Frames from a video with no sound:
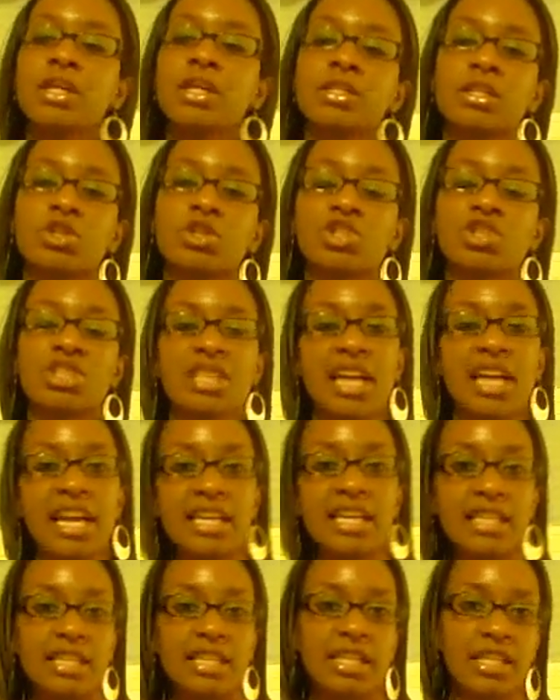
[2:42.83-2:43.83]
So she's like,
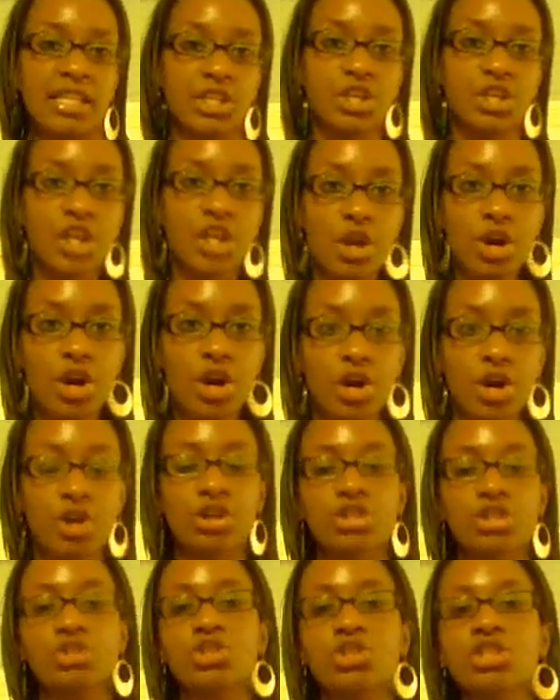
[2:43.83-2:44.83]
I need to get to know
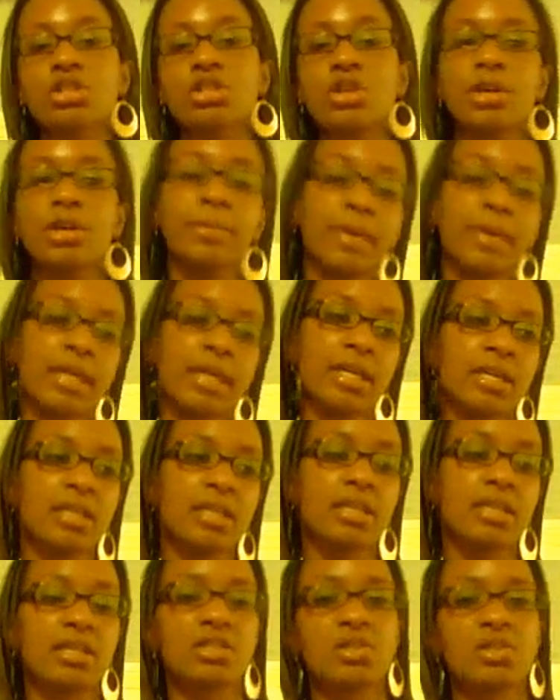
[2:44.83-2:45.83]
her. So she's talking to
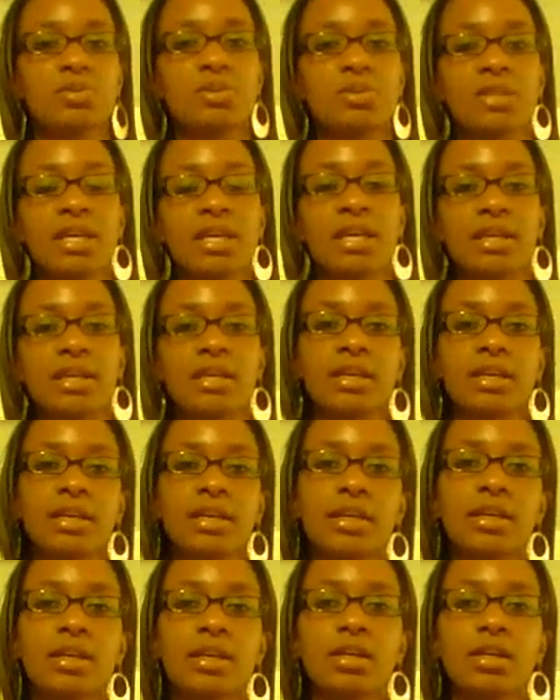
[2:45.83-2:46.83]
Bucky, and she was like,
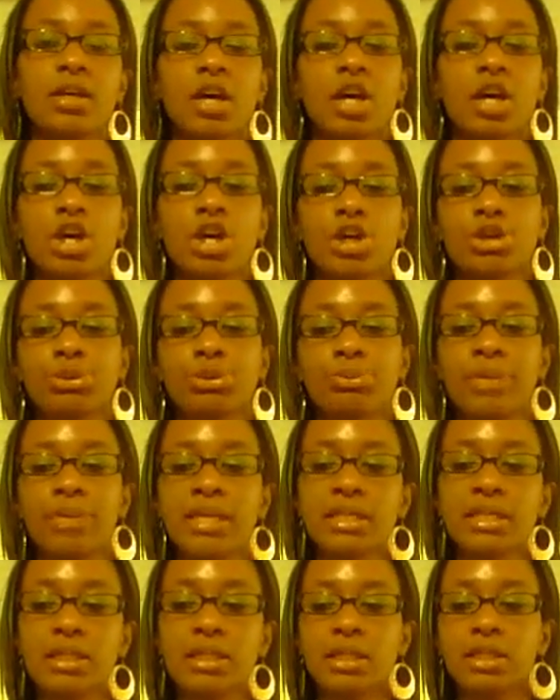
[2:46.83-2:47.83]
yeah,
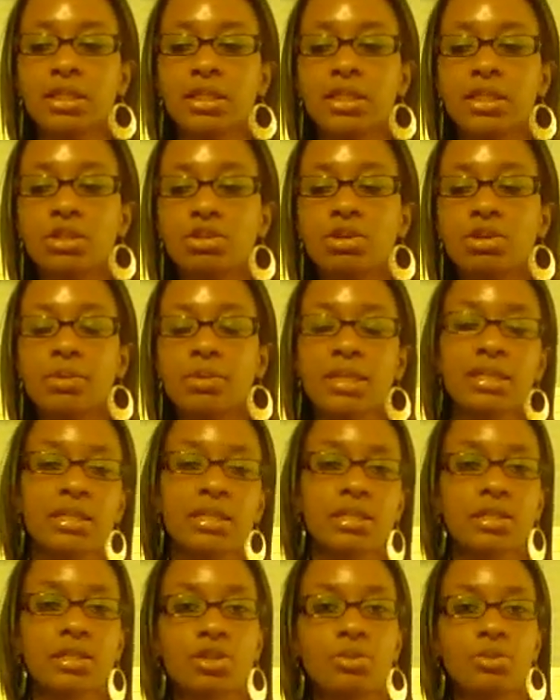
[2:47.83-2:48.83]
basically, you know, my
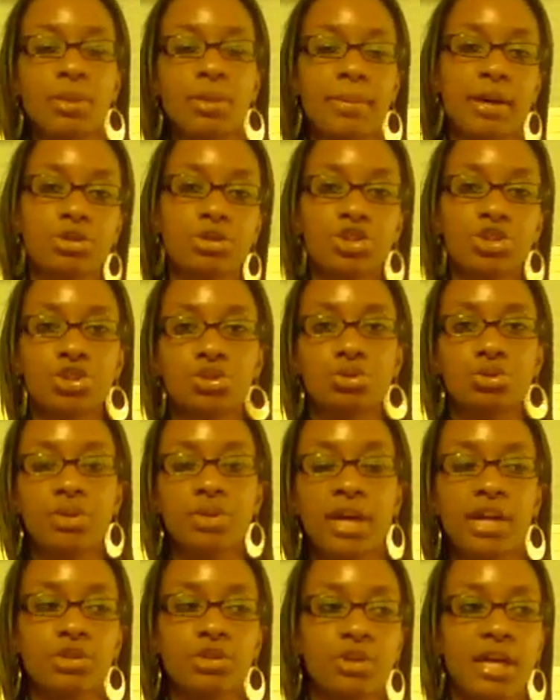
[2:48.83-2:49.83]
son told me about you
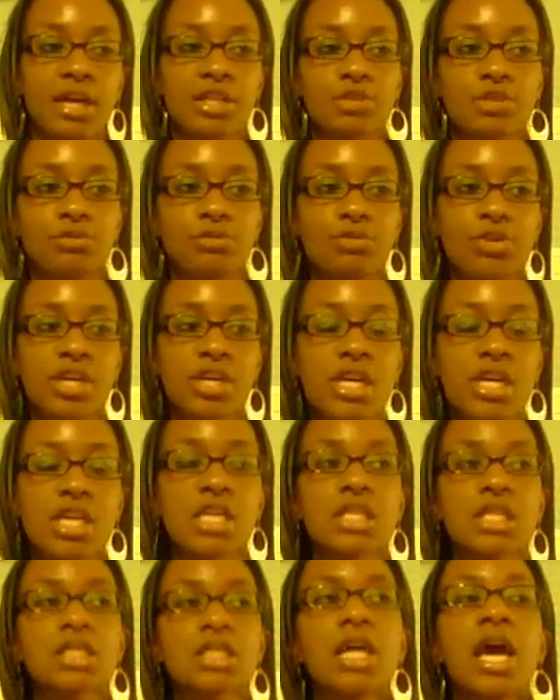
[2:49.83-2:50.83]
and how you guys are
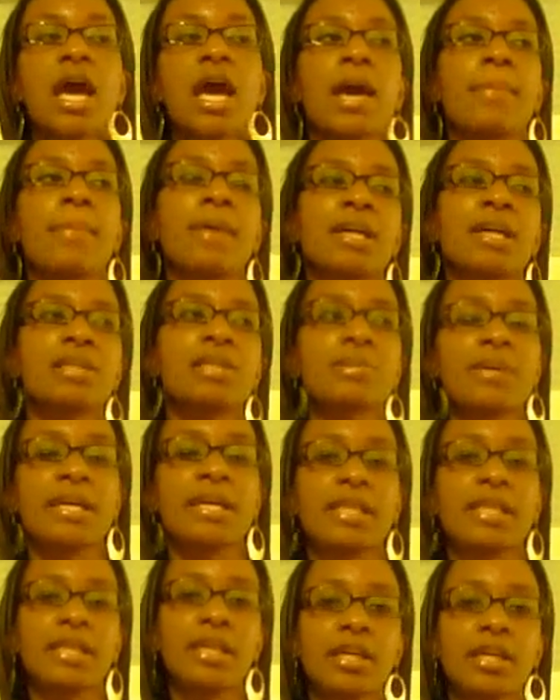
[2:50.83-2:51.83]
friends. And Bucky's
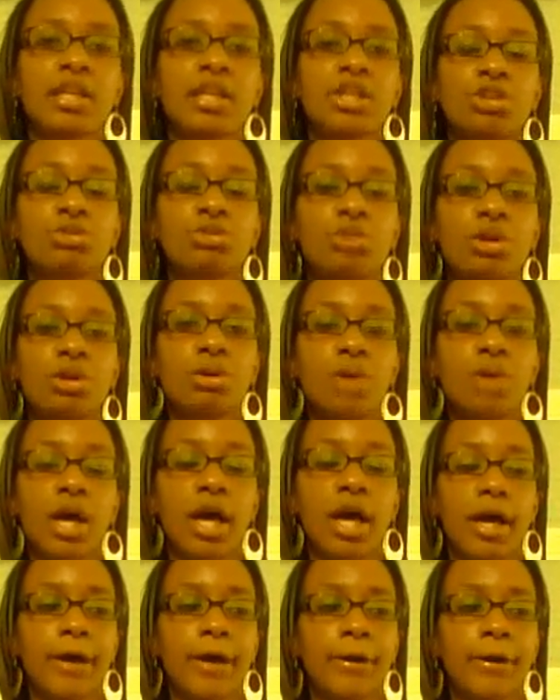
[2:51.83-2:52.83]
like, yeah, you
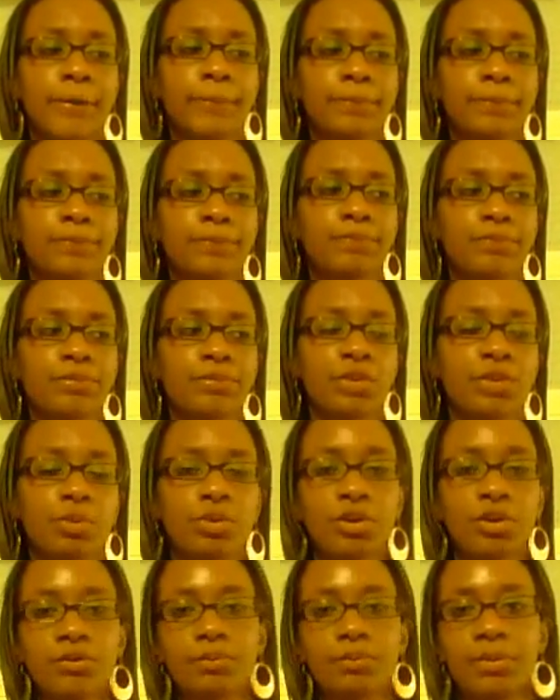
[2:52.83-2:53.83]
know,
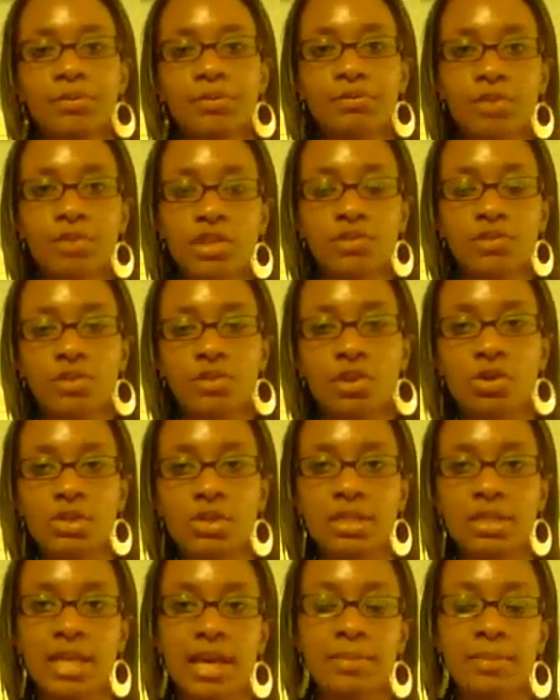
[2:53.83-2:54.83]
we've been friends for a
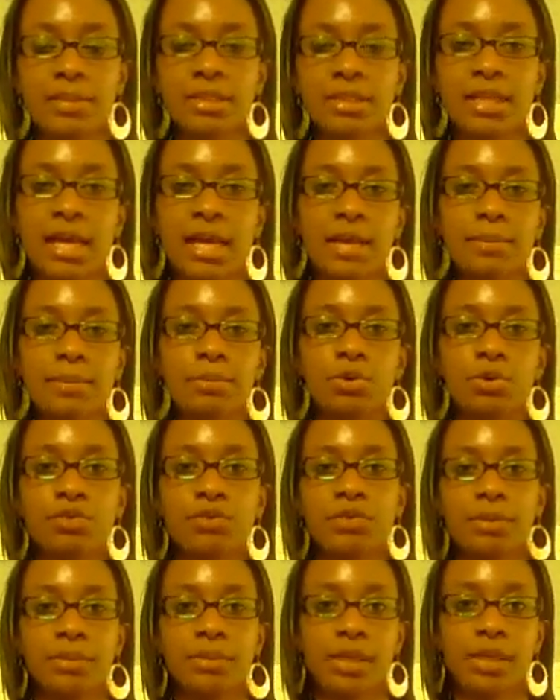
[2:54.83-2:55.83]
long time, and it's kind of
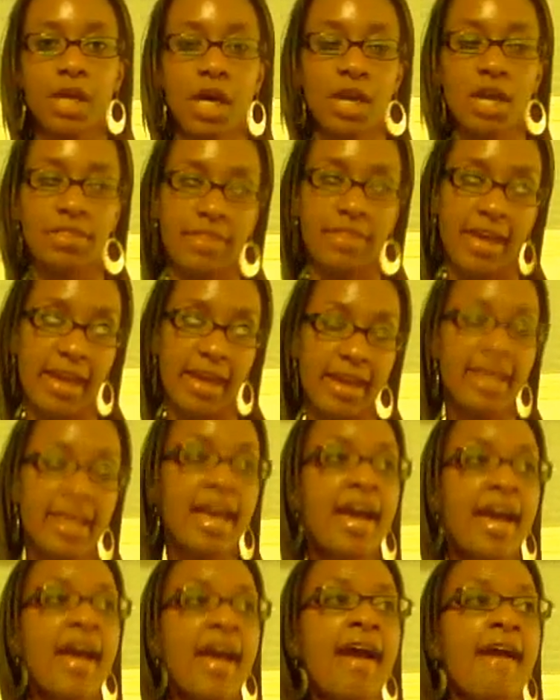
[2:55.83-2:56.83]
moving beyond that.
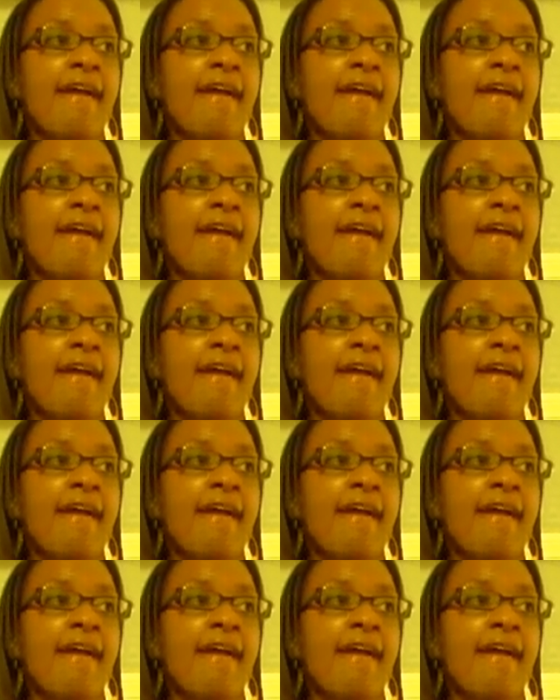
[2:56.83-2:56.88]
